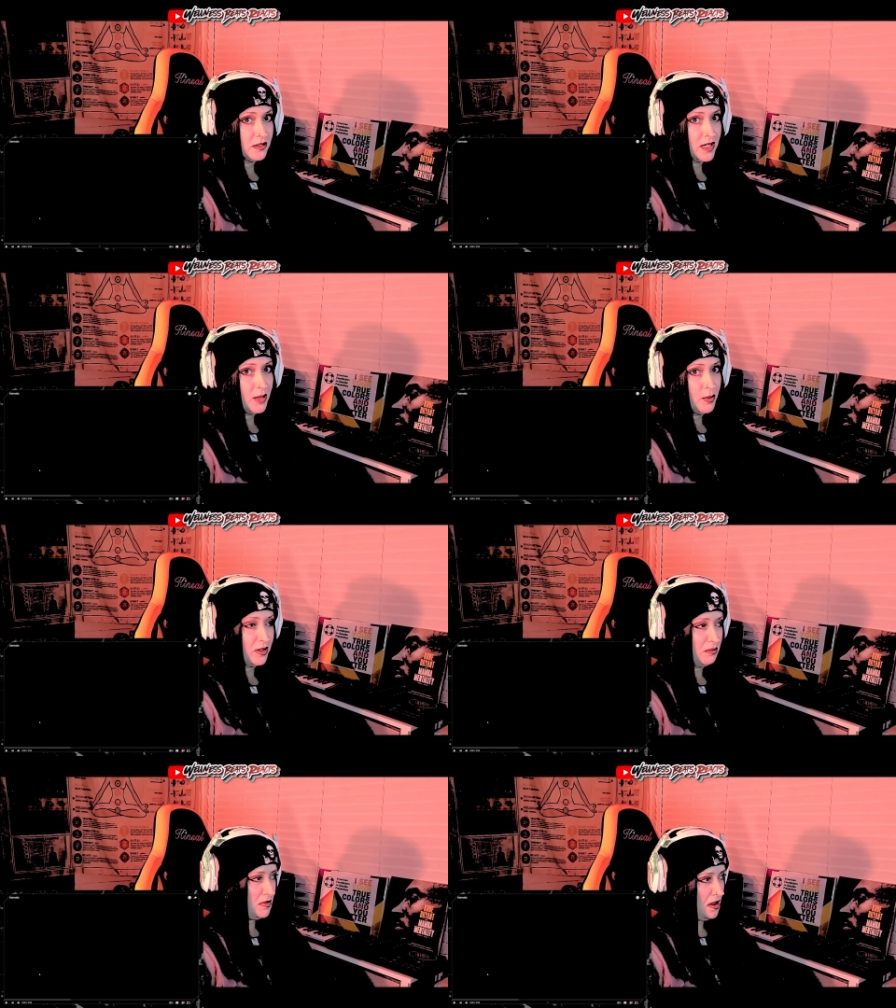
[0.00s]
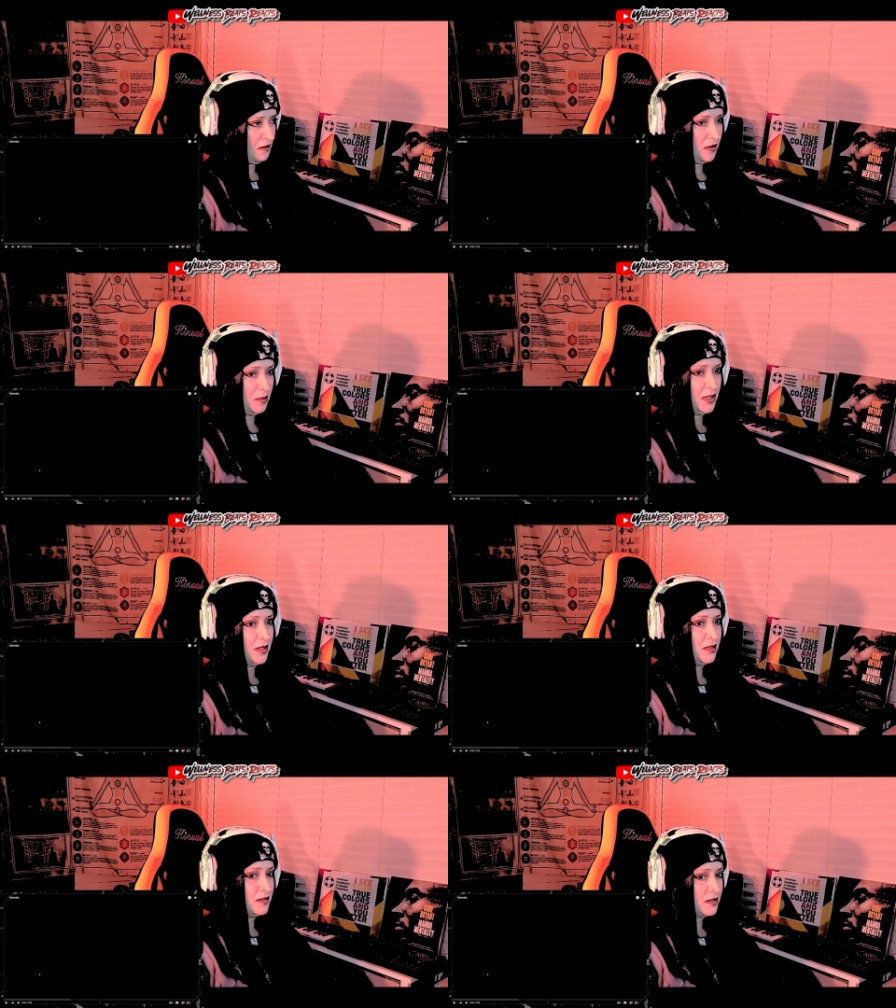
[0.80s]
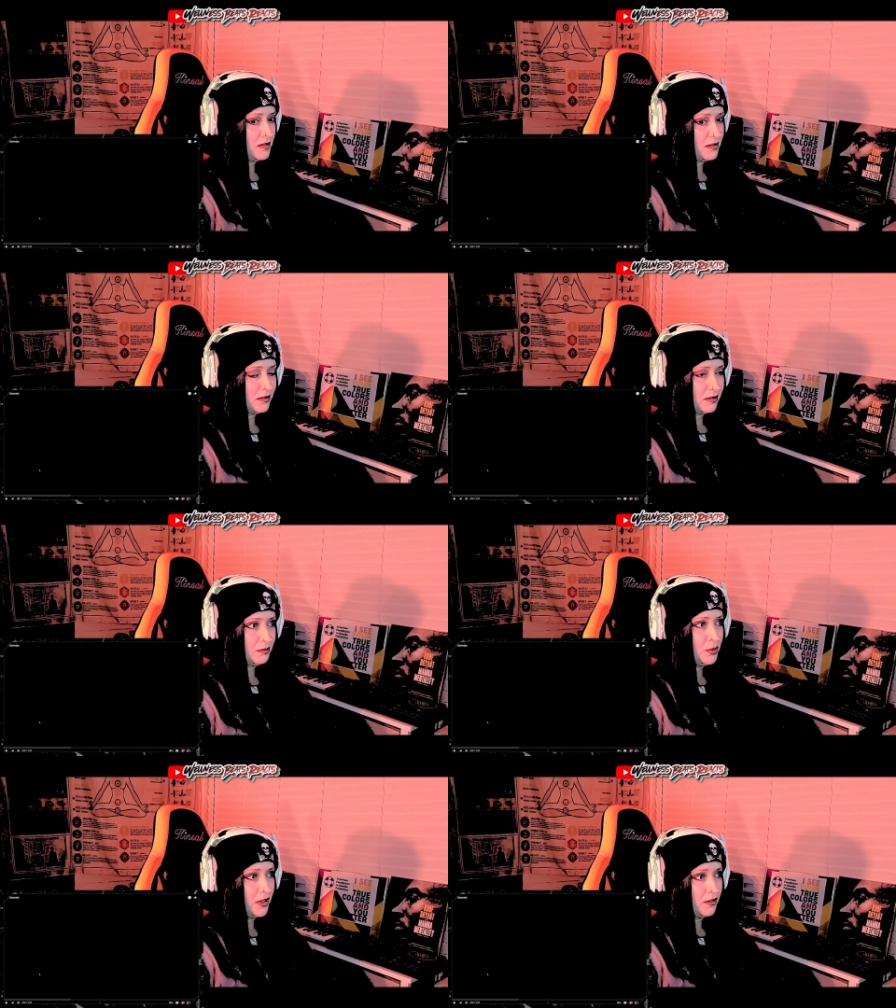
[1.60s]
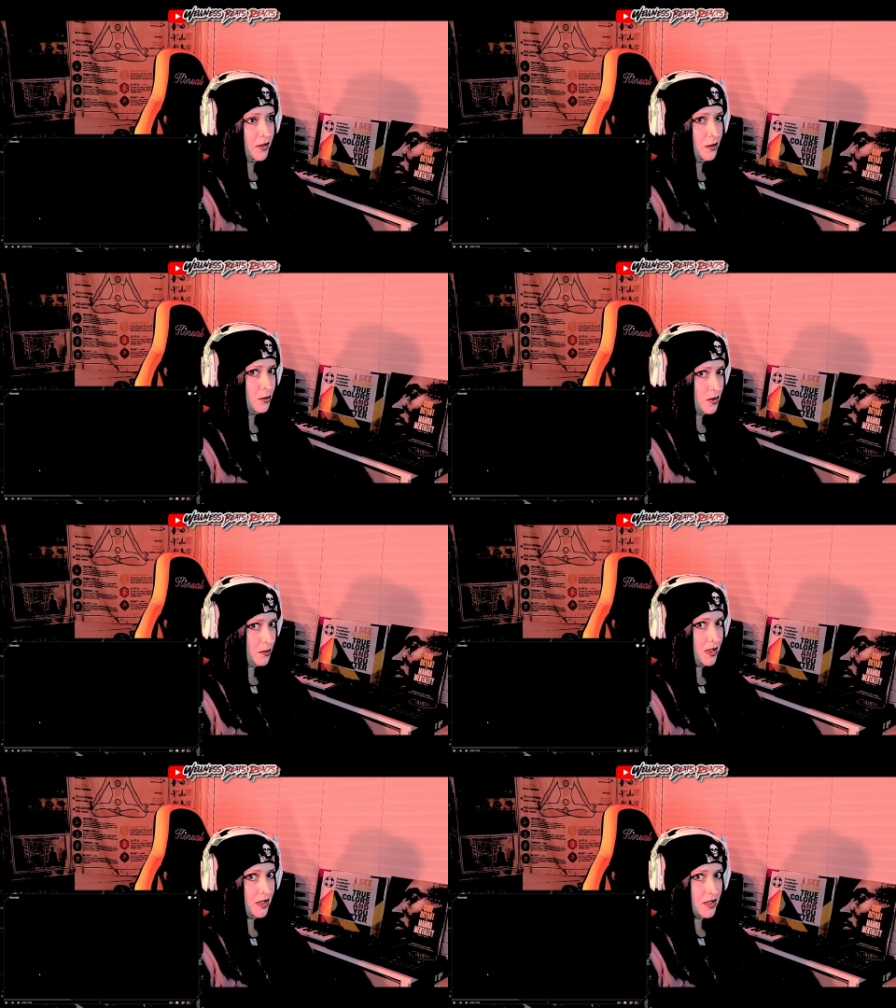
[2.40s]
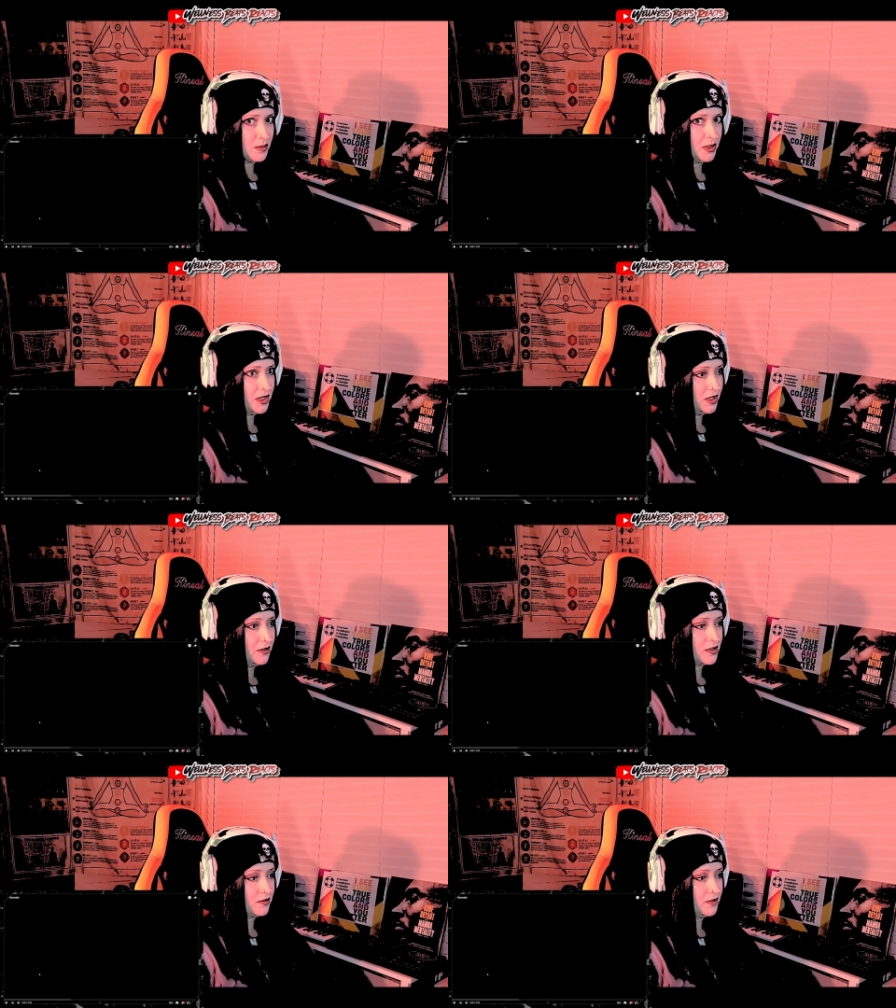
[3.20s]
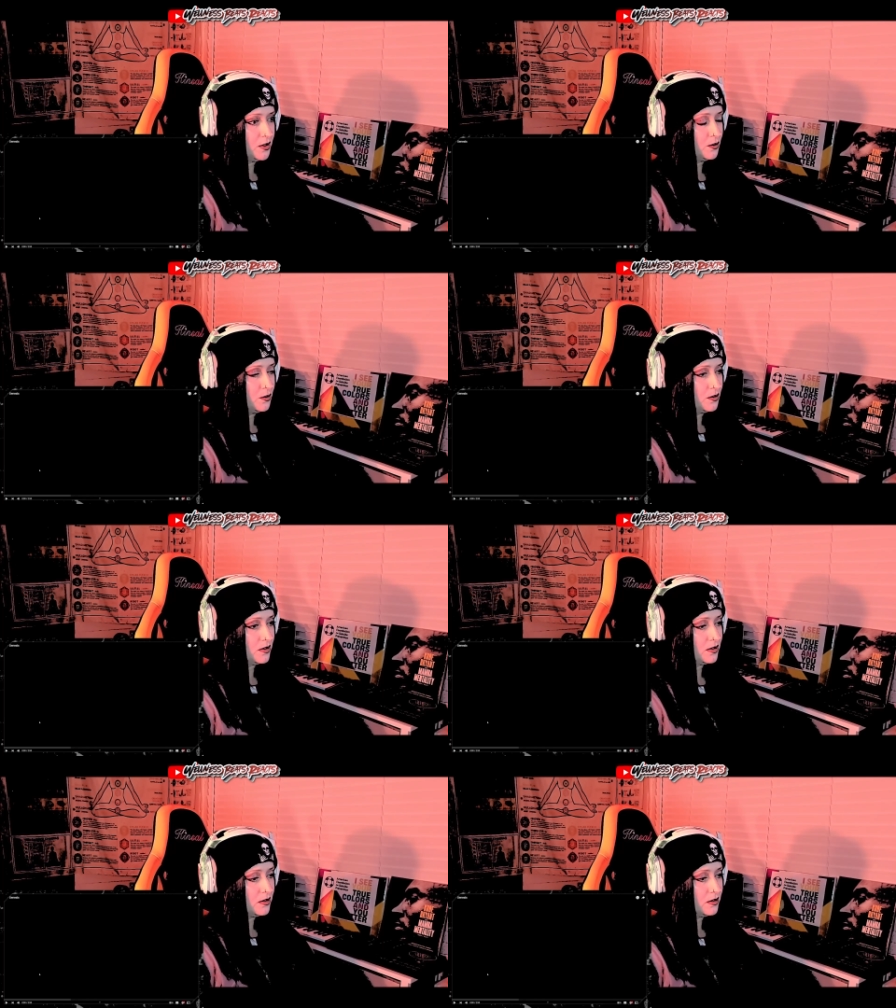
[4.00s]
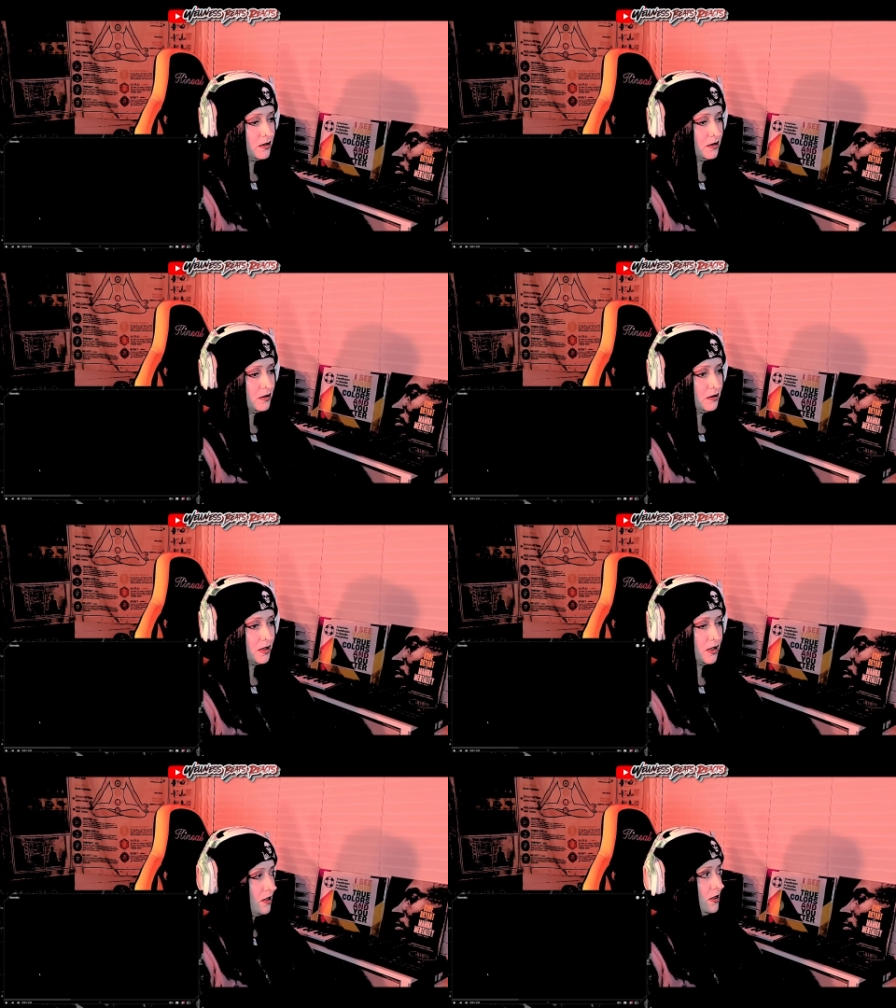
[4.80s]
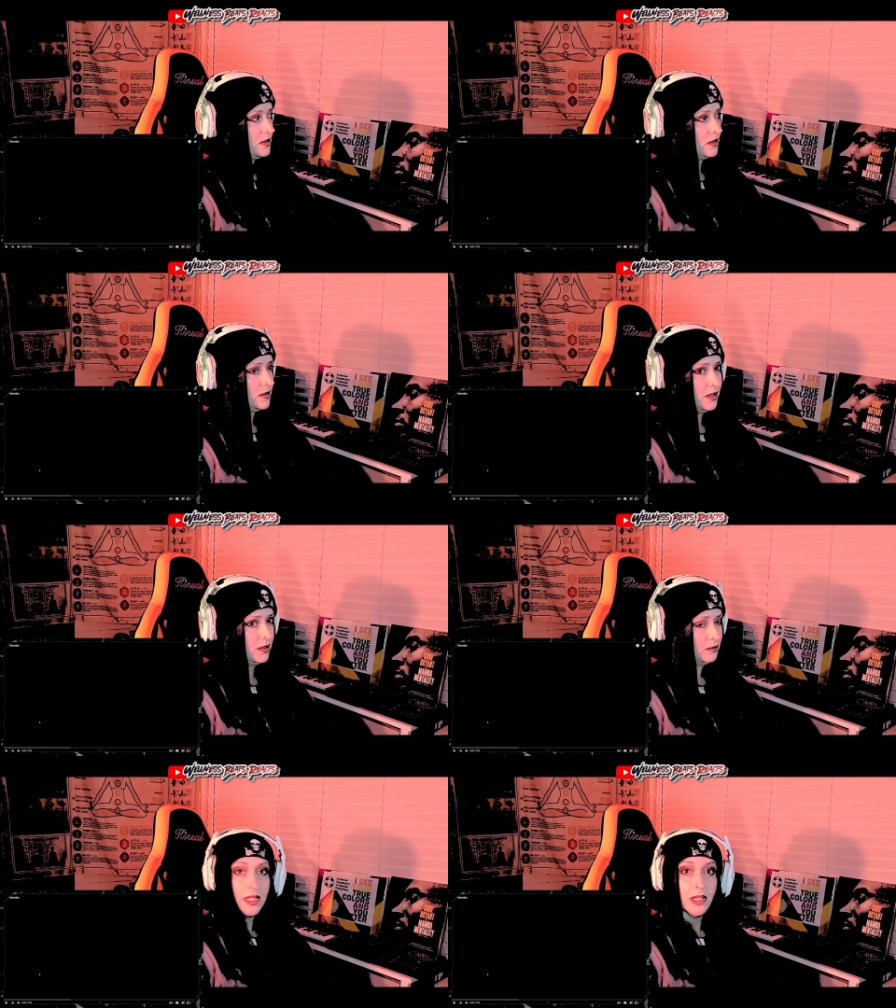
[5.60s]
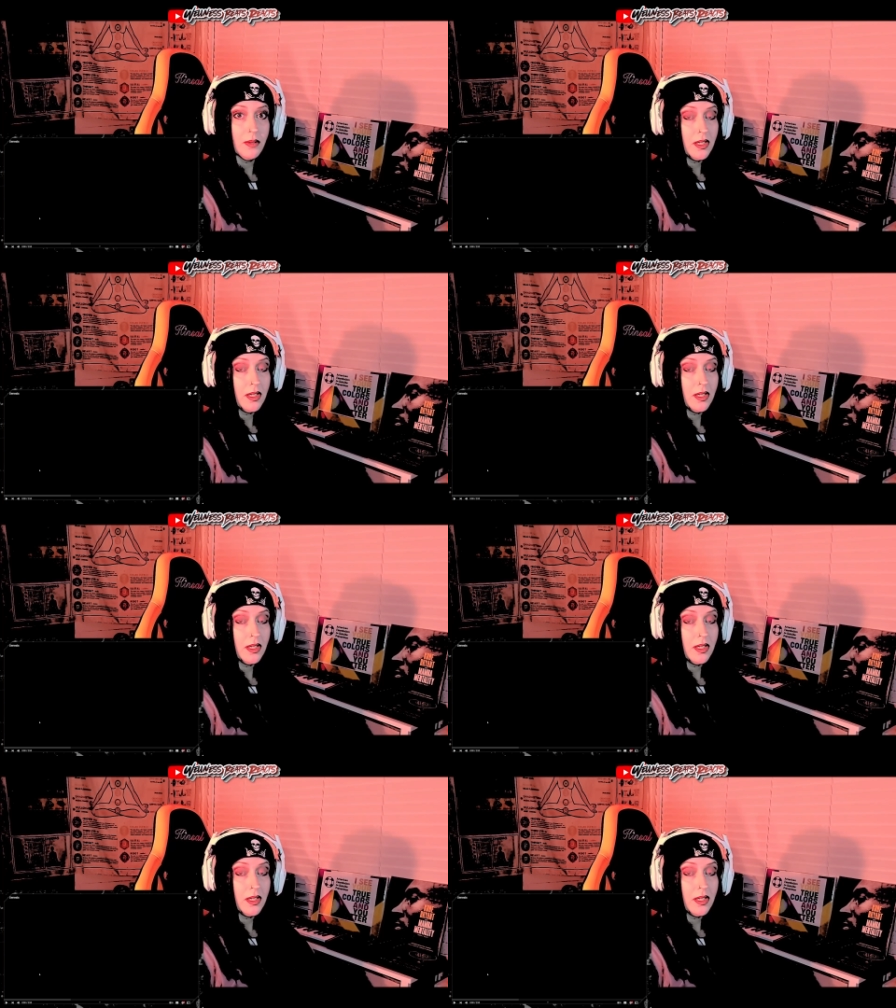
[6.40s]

I welcome everybody's point of views, opinions, beliefs, views. I think I already said that. But anyway,